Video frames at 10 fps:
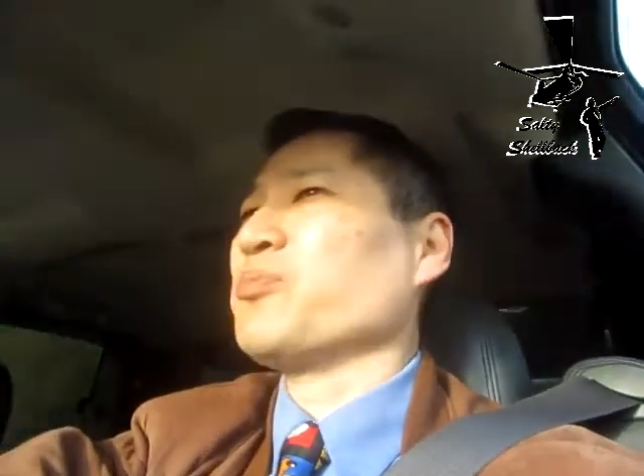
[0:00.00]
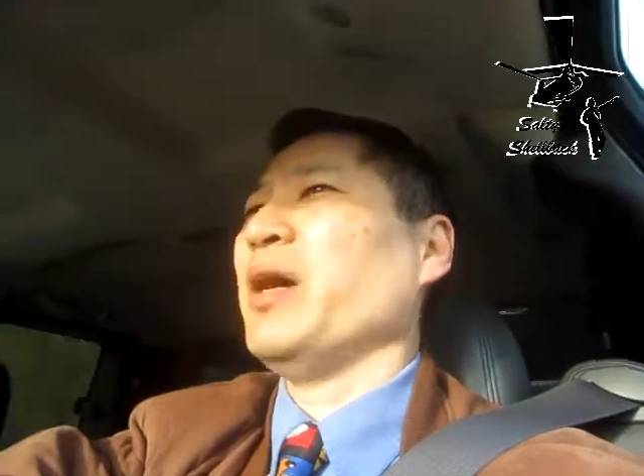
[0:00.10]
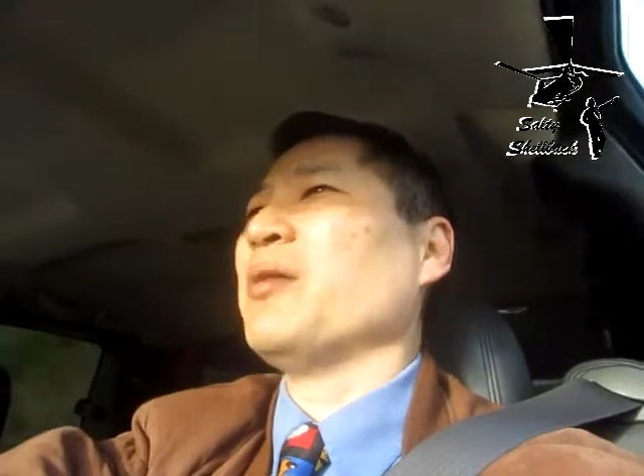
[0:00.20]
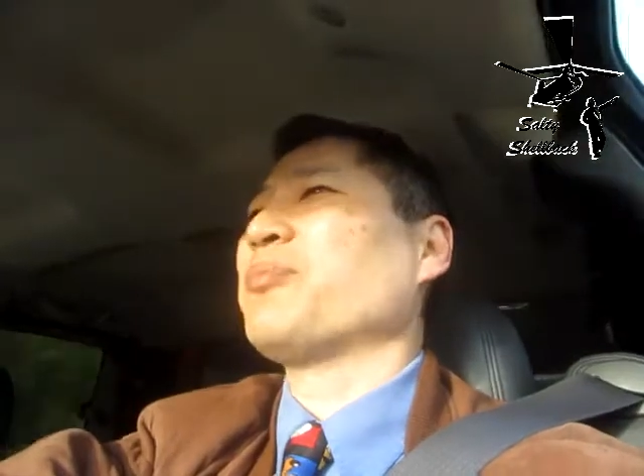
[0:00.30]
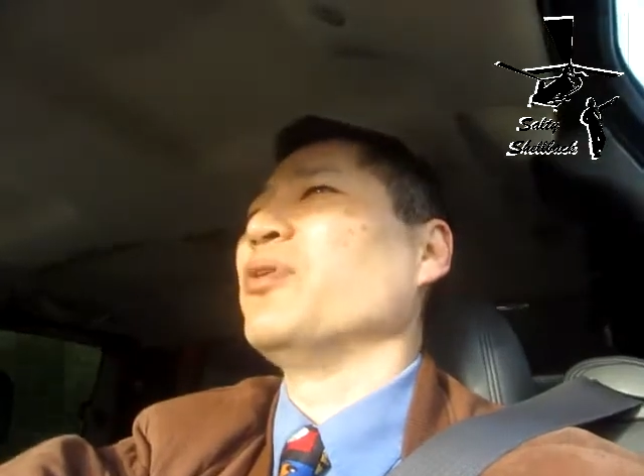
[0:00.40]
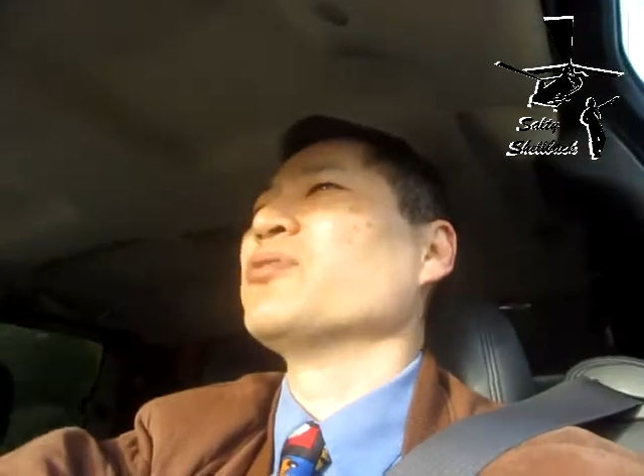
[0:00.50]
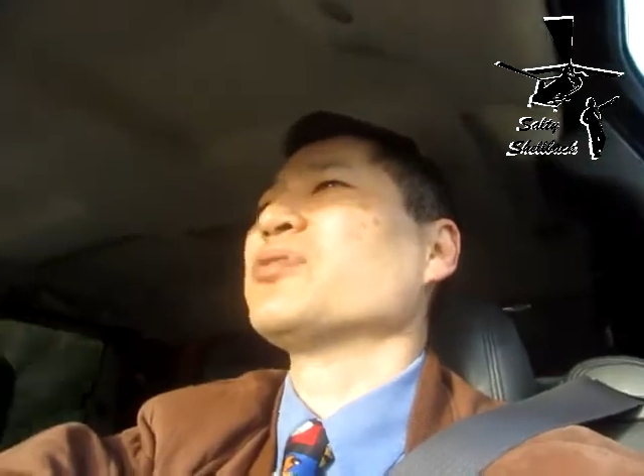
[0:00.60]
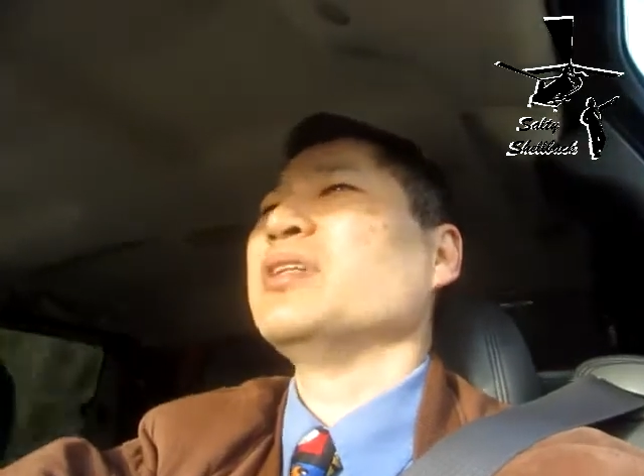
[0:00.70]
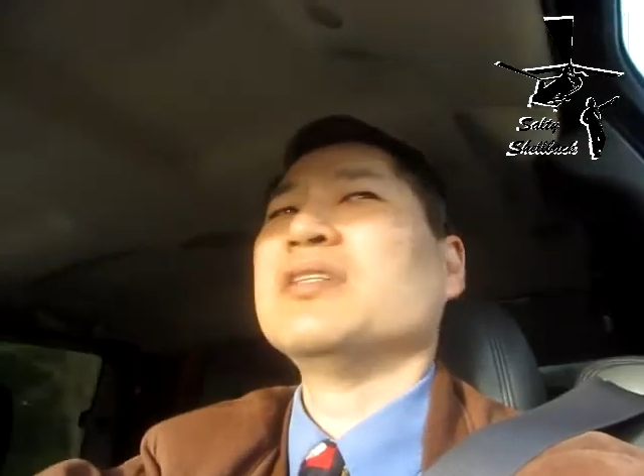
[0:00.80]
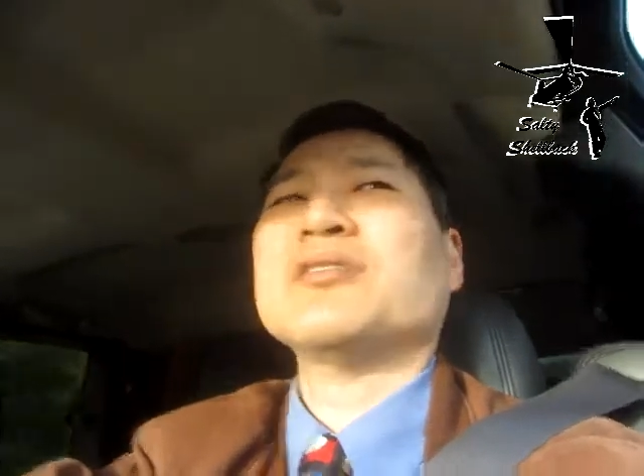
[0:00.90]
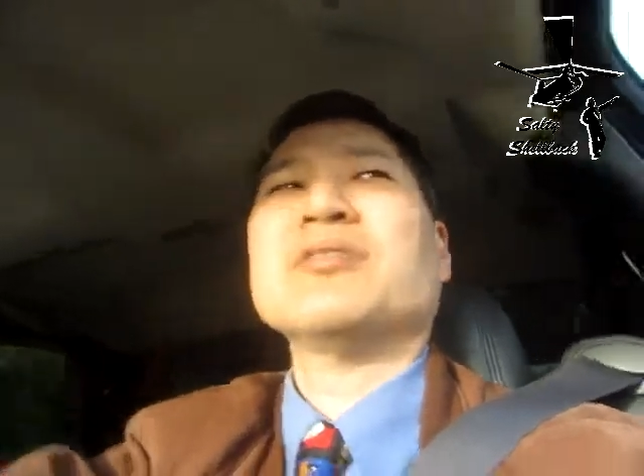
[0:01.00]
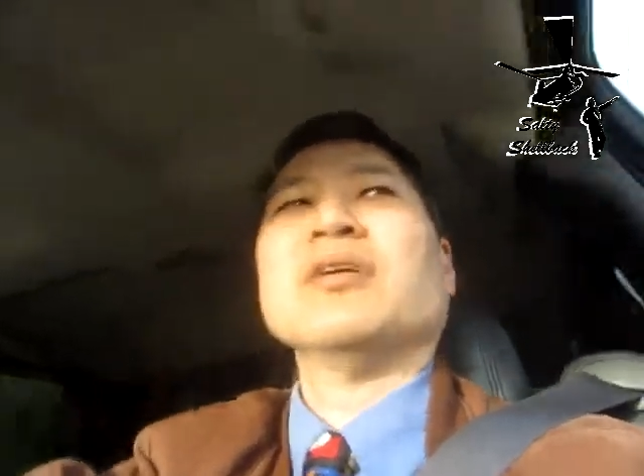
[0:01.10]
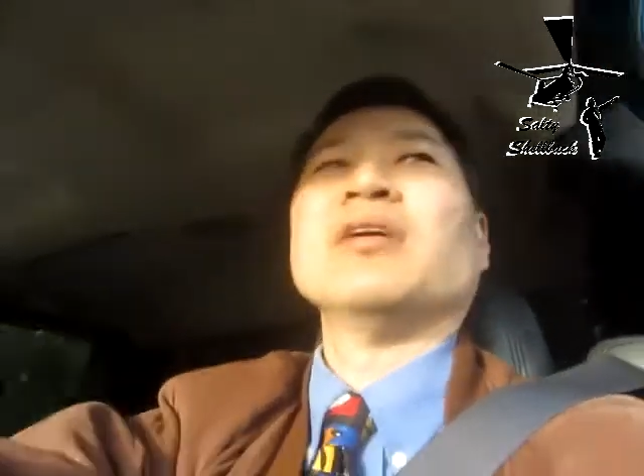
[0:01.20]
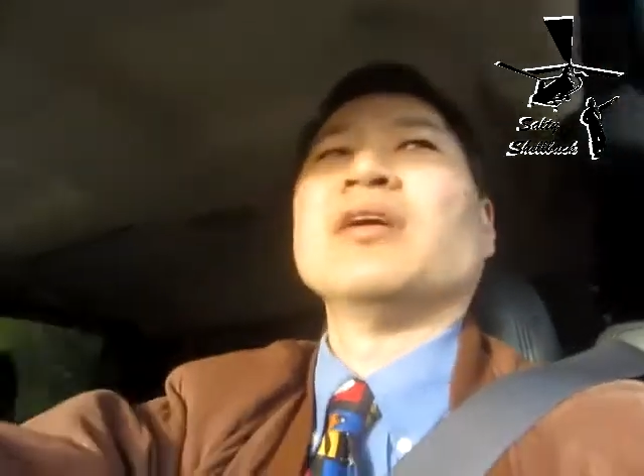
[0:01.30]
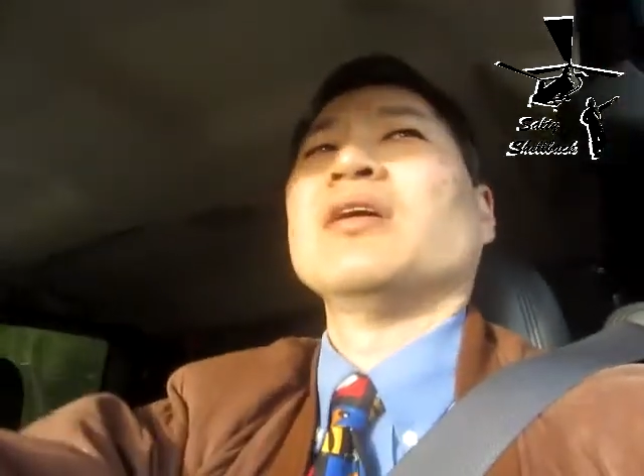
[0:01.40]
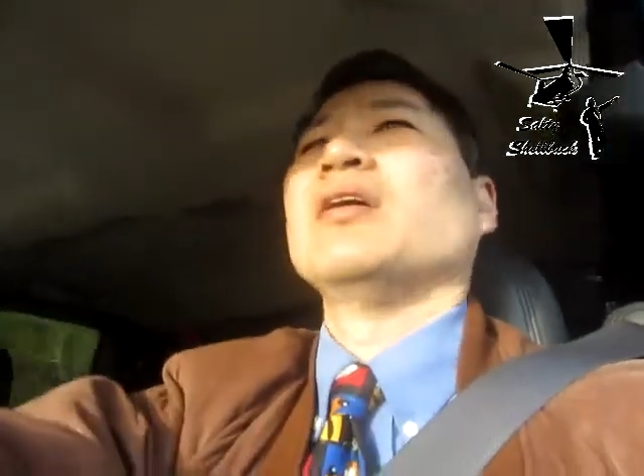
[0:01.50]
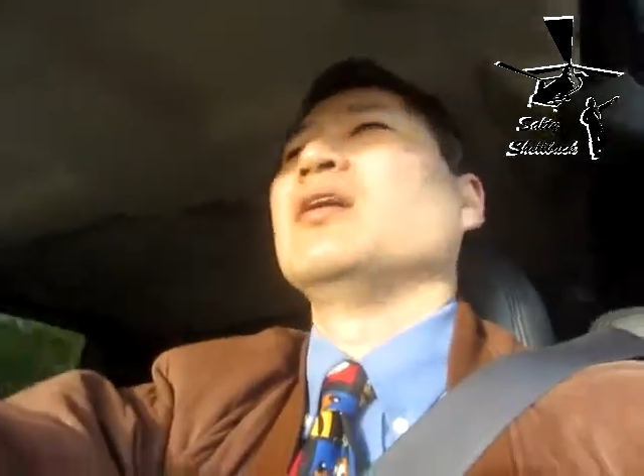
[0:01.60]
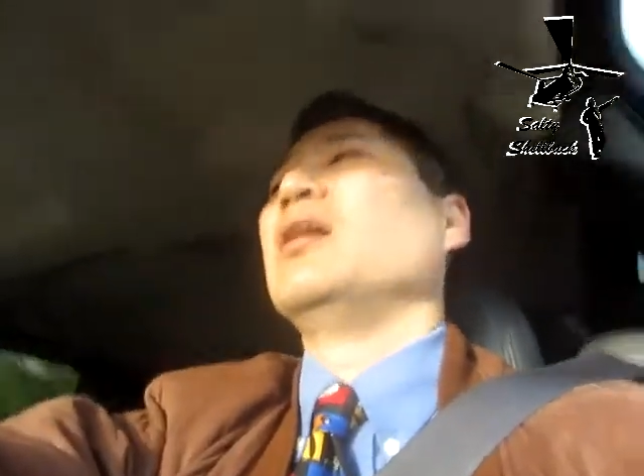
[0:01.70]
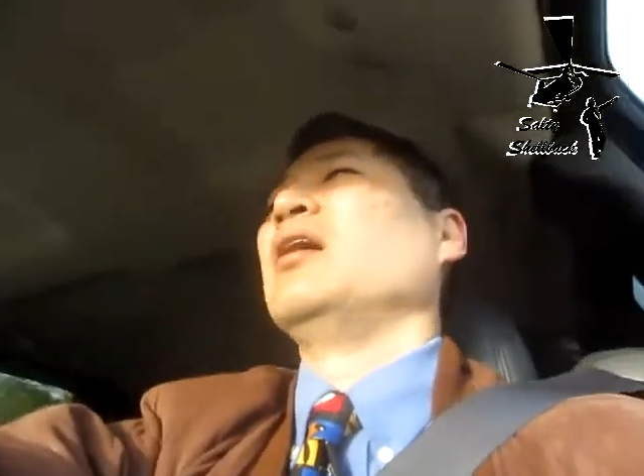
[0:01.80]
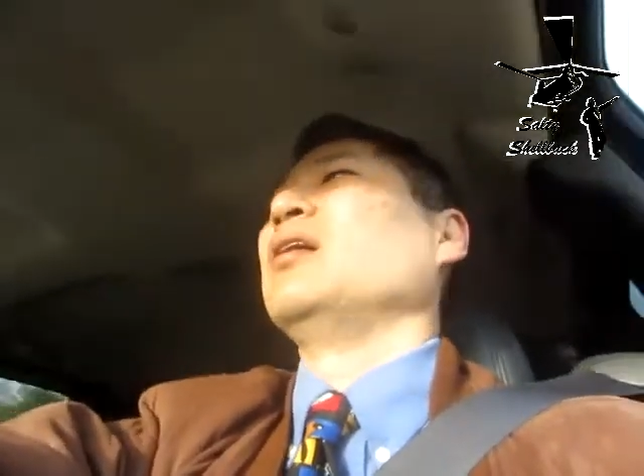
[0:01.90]
My approach is
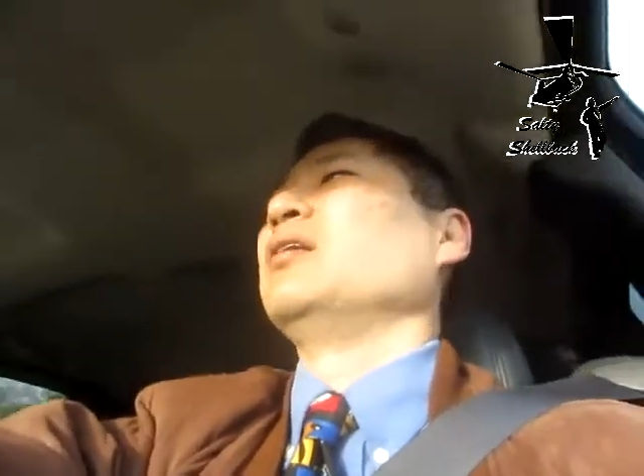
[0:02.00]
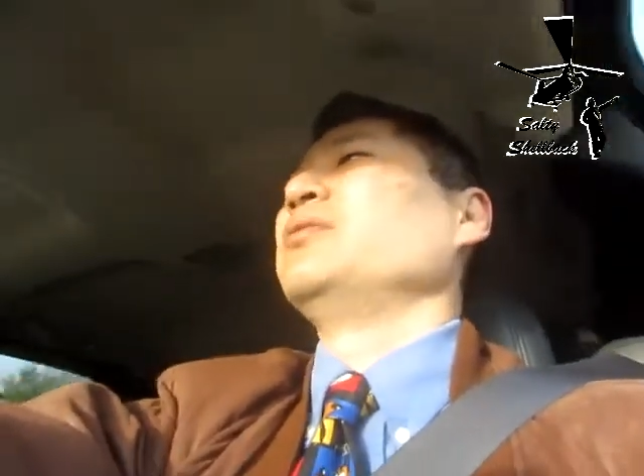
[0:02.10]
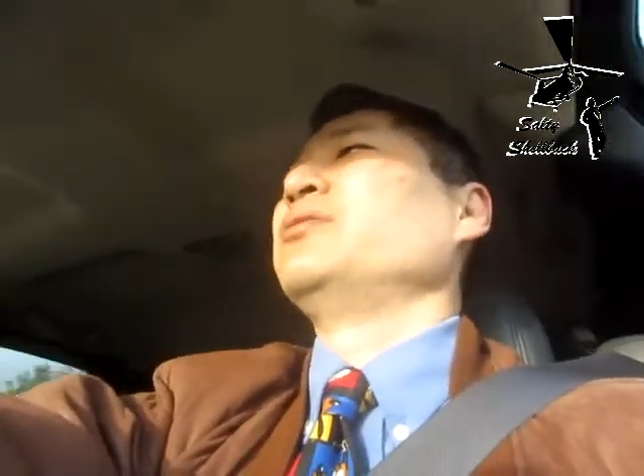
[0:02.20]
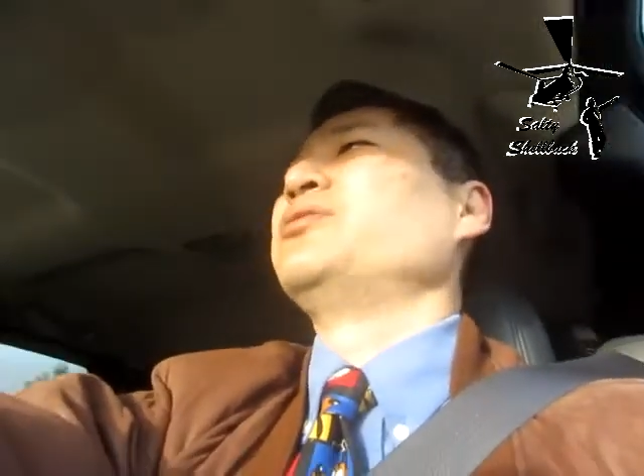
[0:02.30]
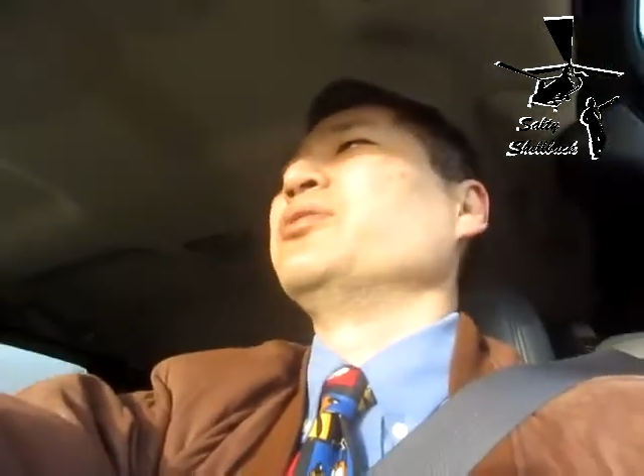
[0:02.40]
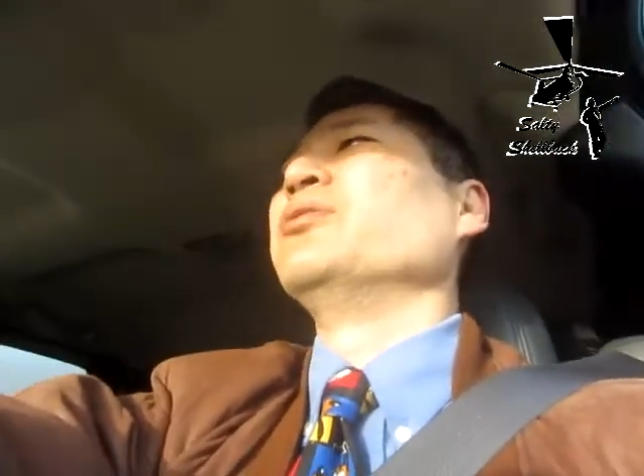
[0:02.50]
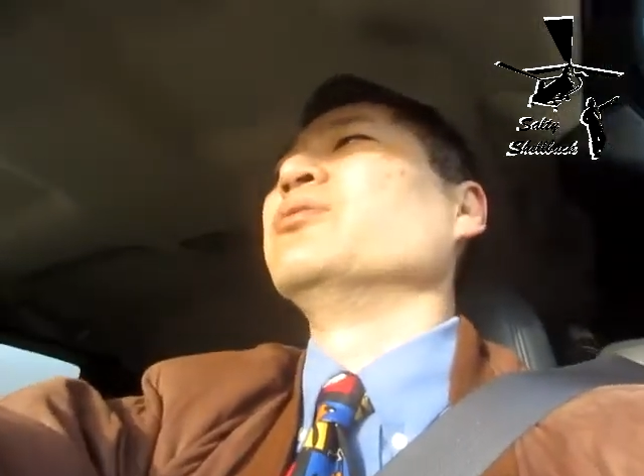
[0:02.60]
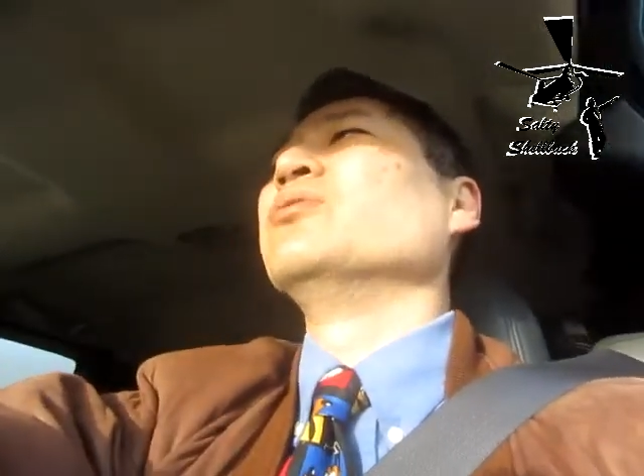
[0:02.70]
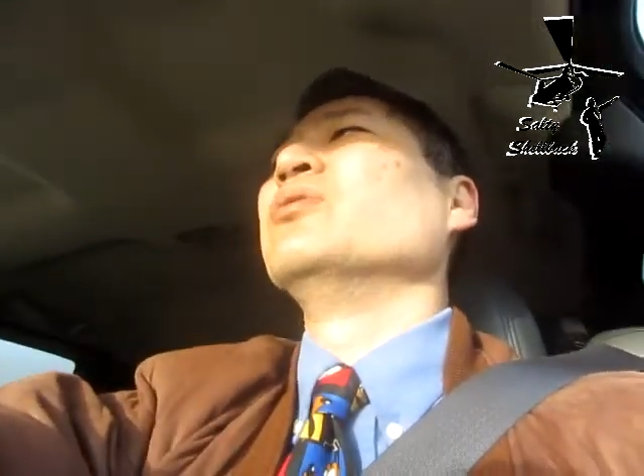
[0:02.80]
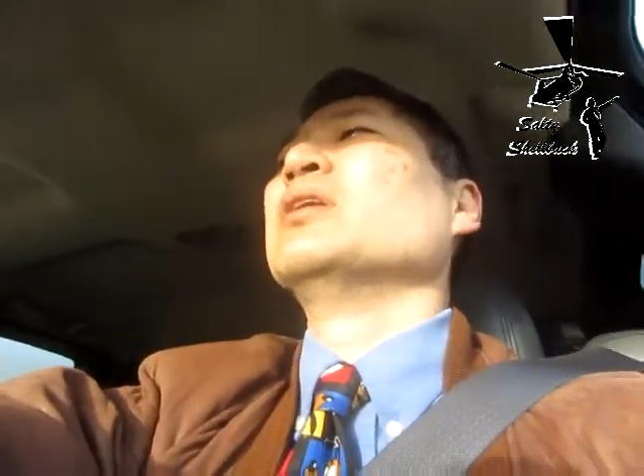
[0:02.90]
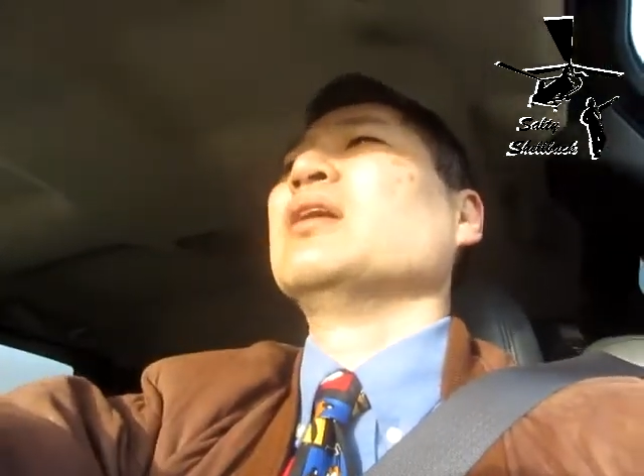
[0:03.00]
to